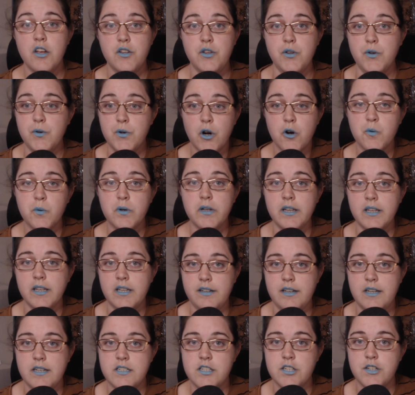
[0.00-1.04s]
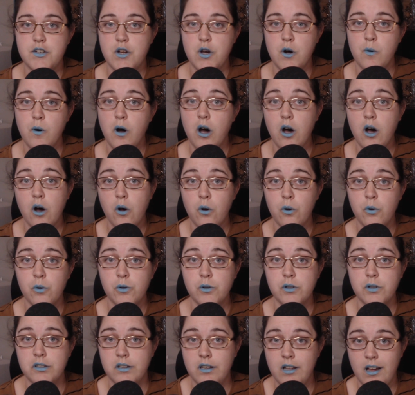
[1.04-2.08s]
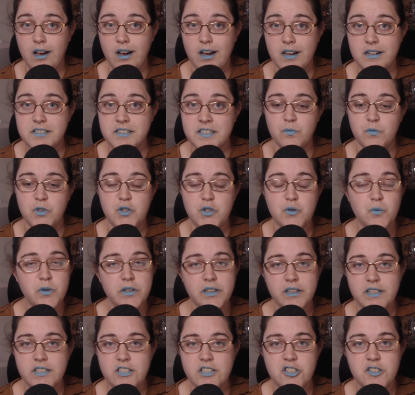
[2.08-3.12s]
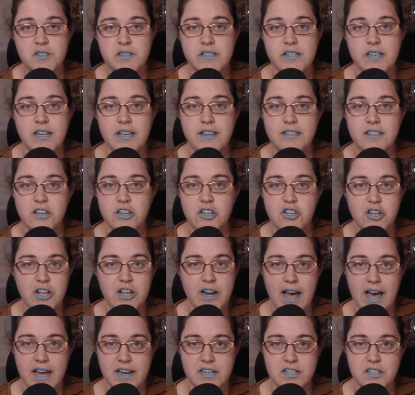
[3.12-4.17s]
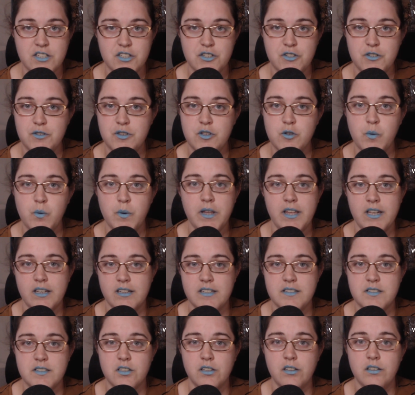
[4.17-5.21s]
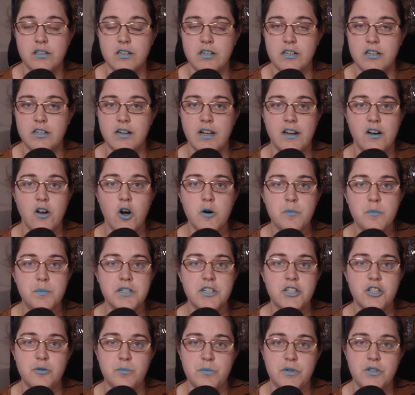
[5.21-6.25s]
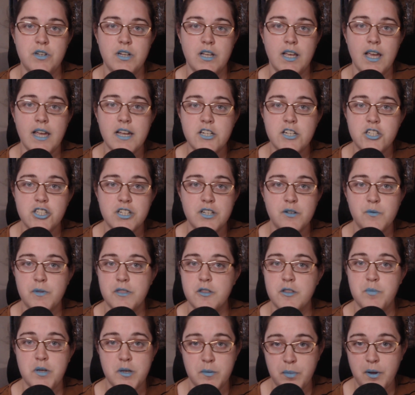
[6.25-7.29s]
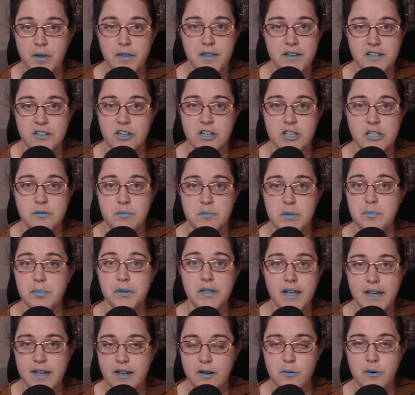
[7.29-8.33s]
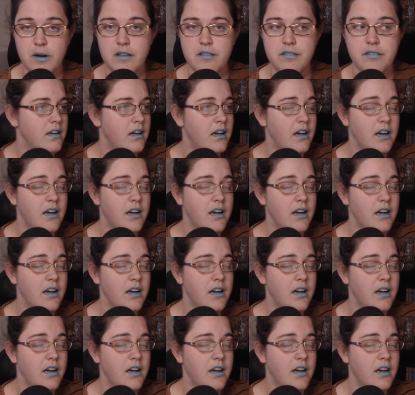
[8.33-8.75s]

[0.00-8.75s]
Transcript: you don't really need to know a whole lot. You really just need the good attitude, the willingness to learn, and open communication with the people that you're going to be playing with.